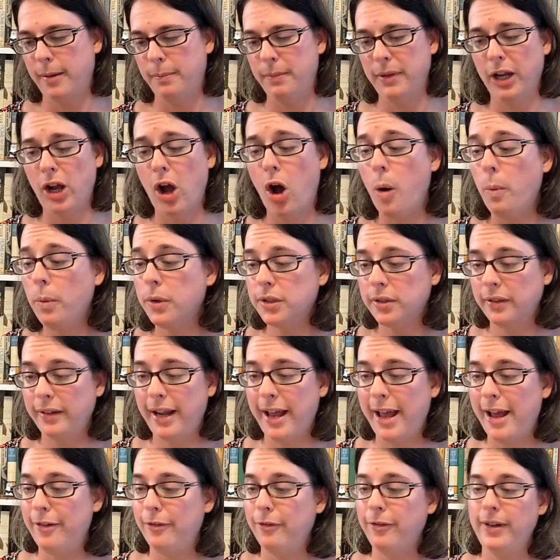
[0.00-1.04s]
Like almost on
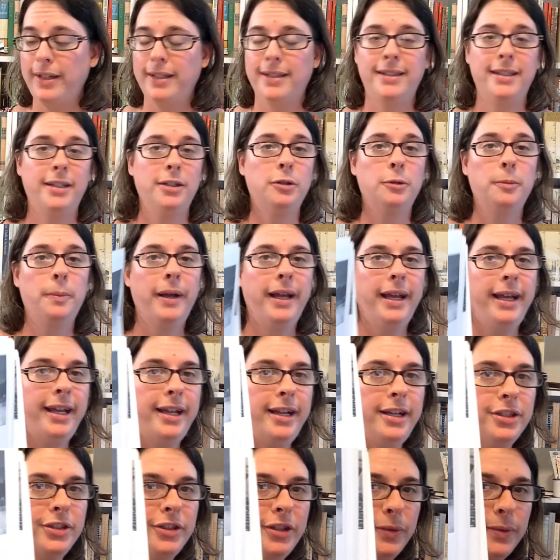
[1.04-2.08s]
every single
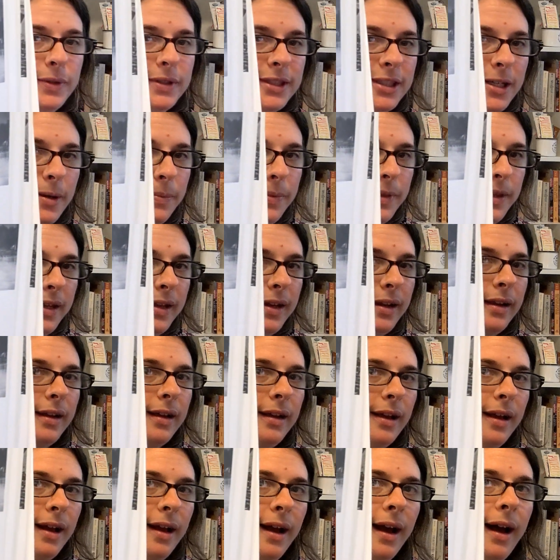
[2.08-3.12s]
page, there was something
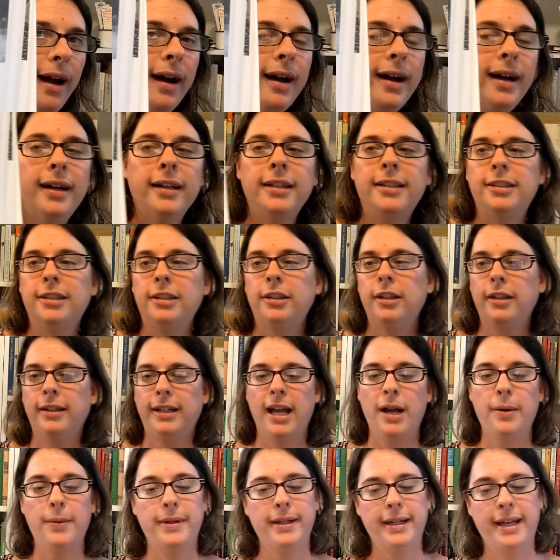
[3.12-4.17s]
to look
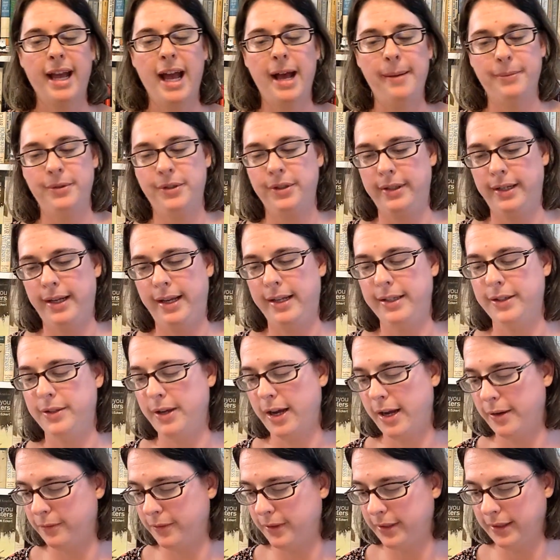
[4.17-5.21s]
at with a caption, and so
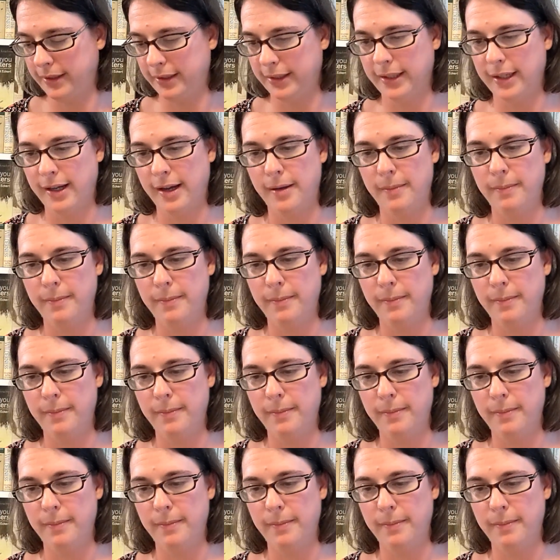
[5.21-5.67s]
I really